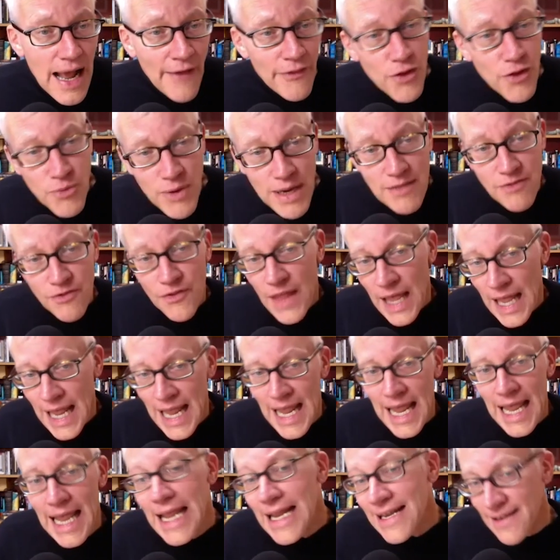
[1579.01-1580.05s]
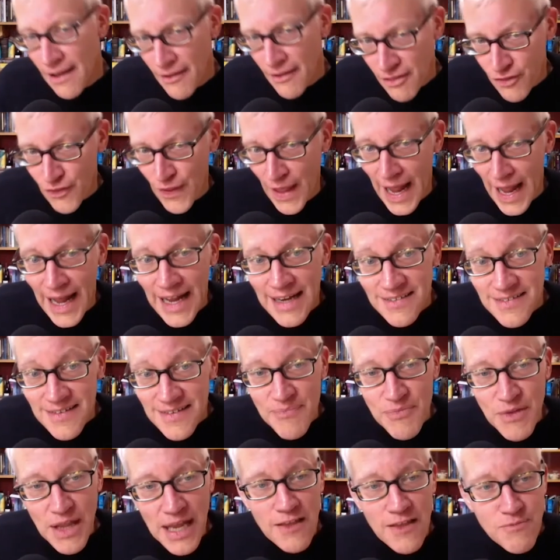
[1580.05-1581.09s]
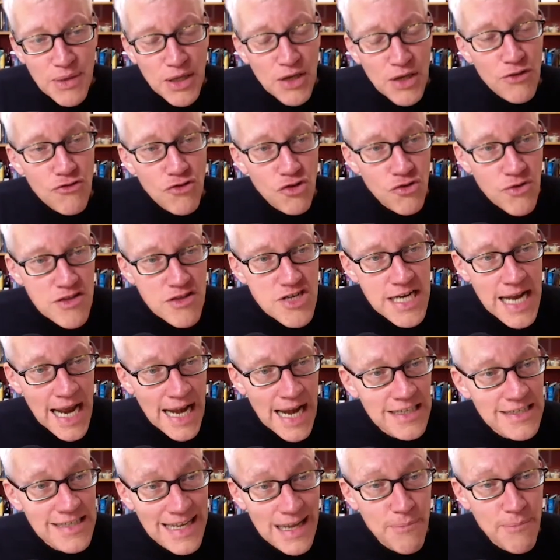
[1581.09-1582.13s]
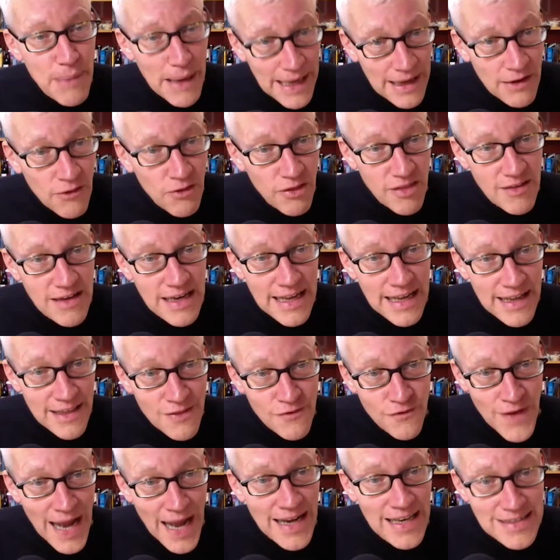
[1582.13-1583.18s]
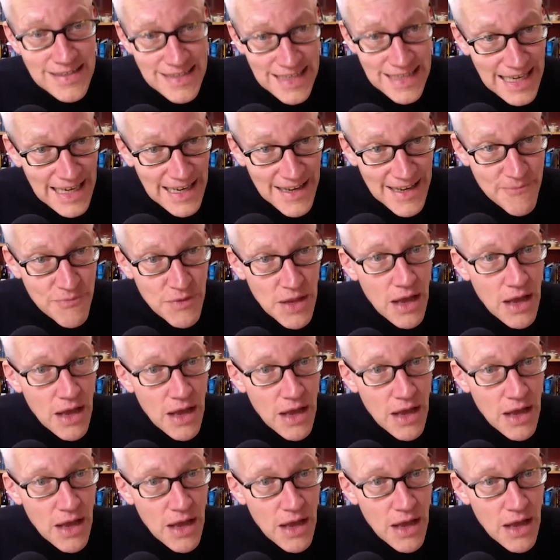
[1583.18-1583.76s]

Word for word: And the reason that he does that is because Christianity appeals to his vanity.